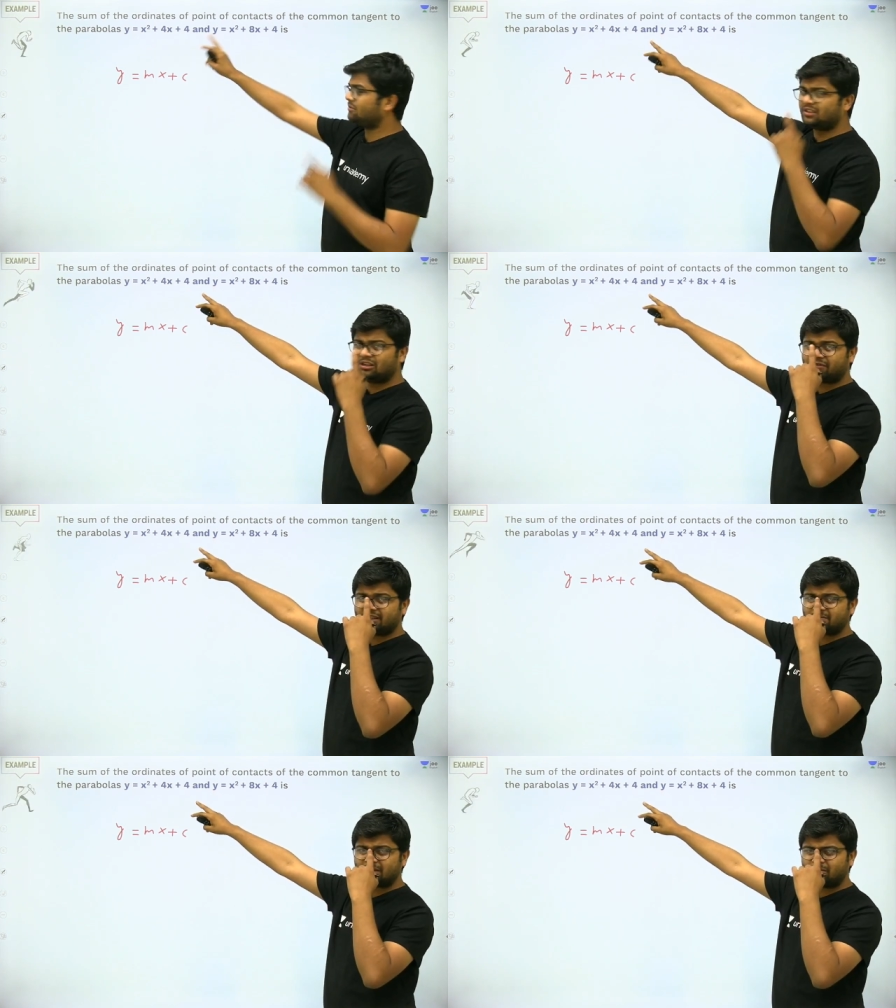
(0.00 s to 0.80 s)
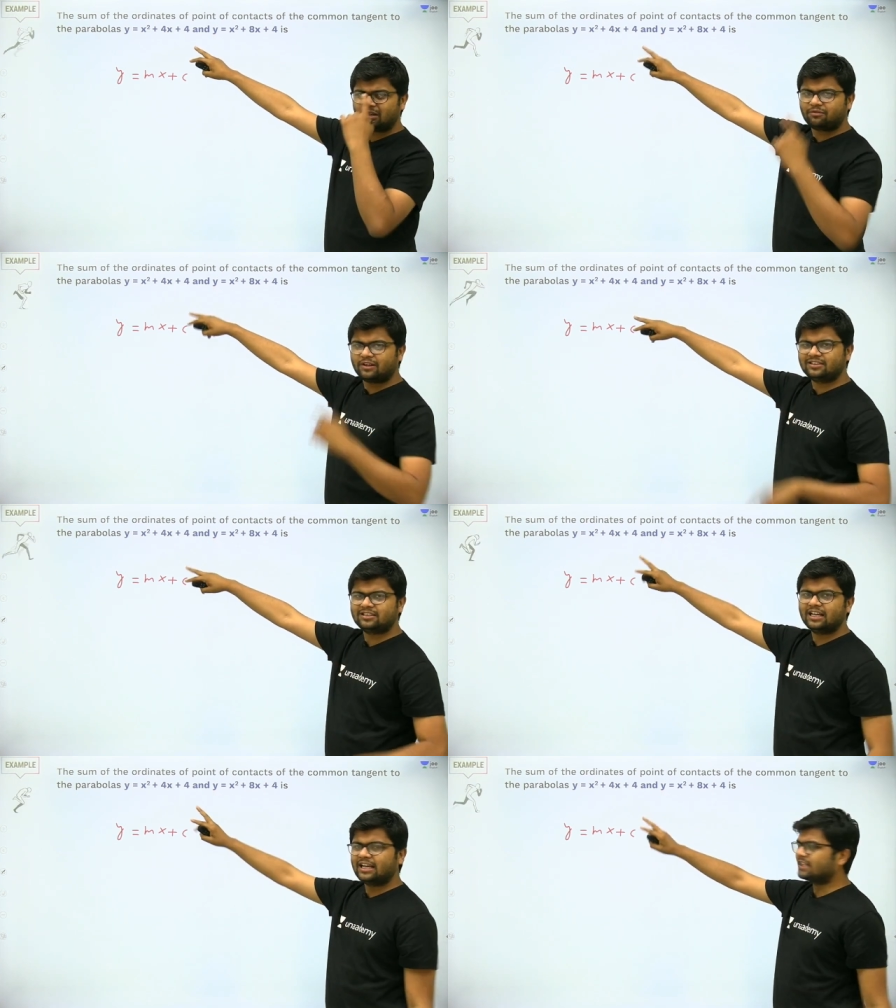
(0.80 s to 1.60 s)
uh, with the first parabola
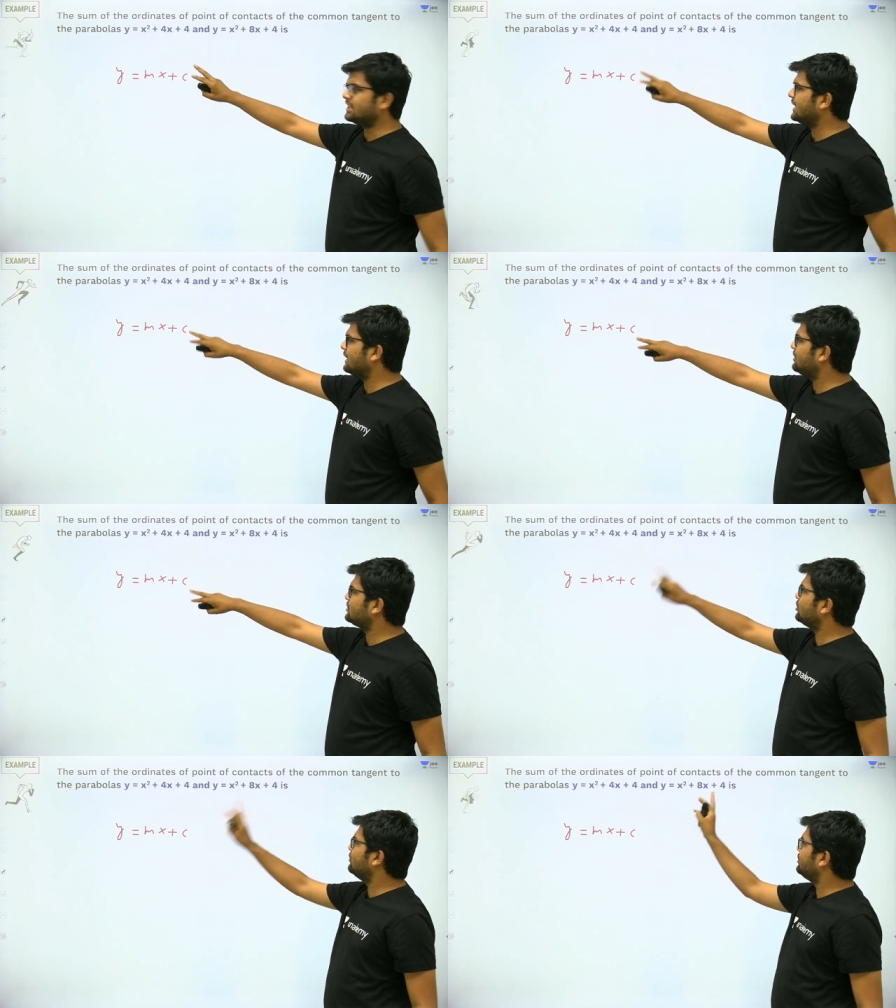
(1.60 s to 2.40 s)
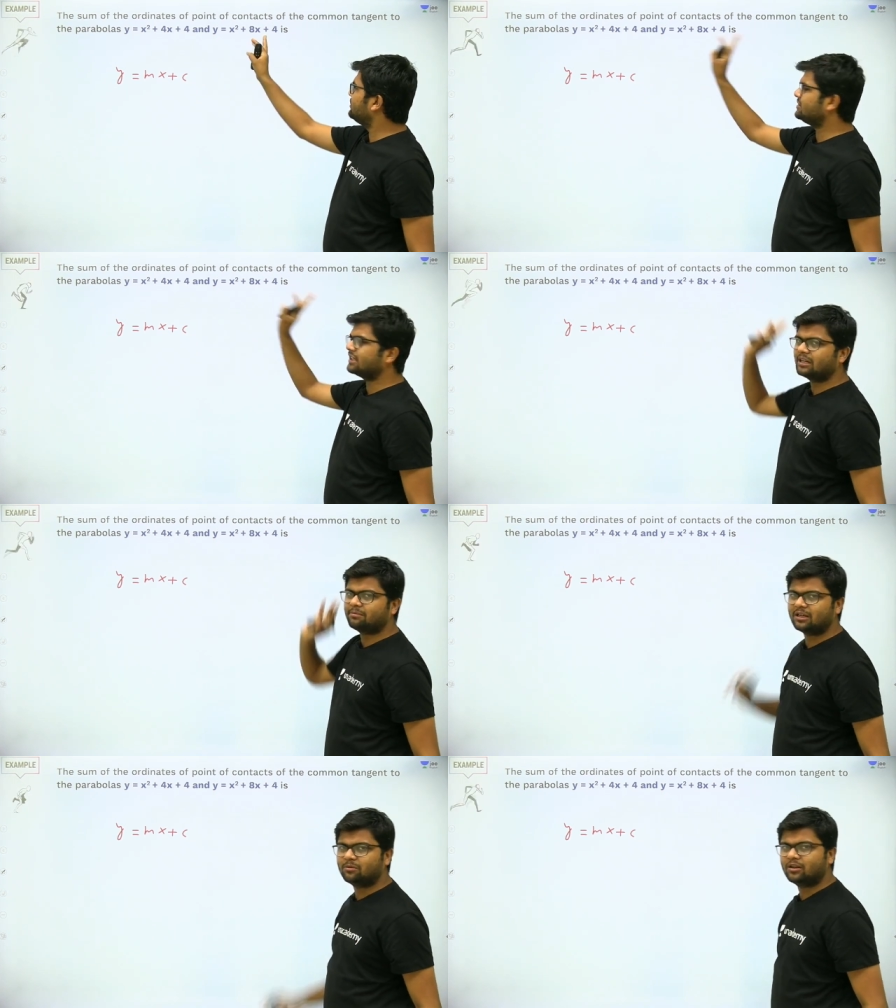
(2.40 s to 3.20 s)
first, then I will solve it with the second
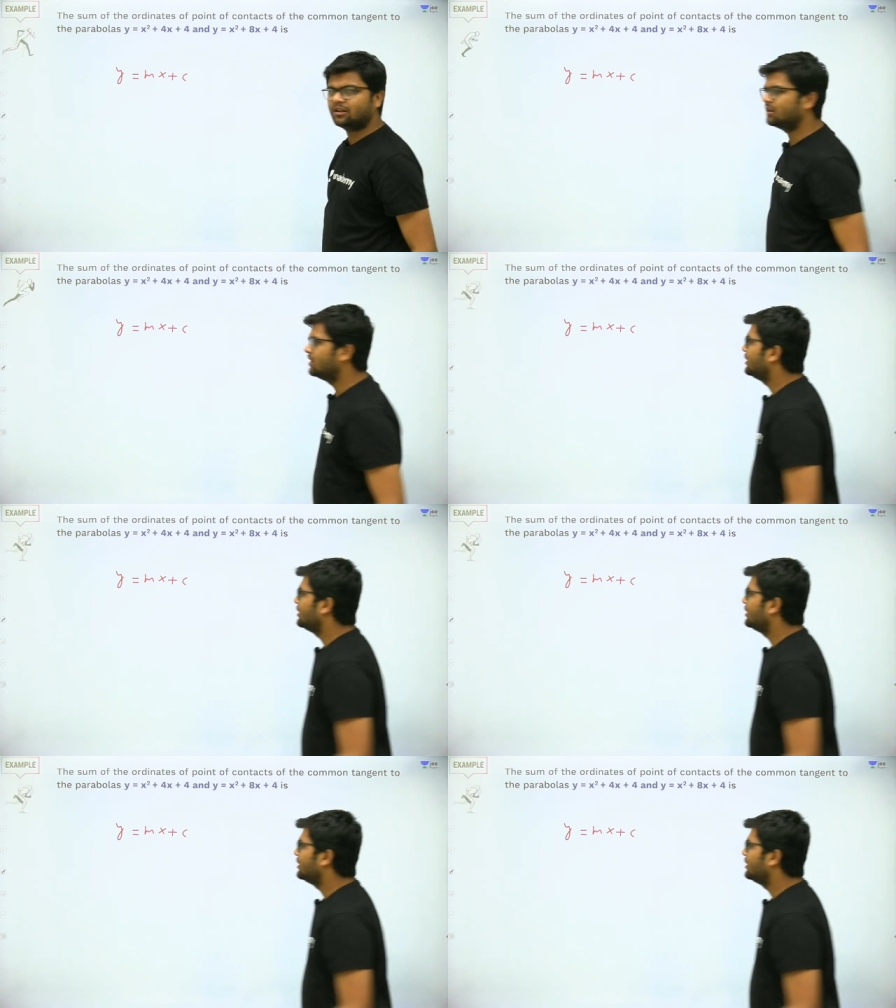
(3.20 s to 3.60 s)
parabola.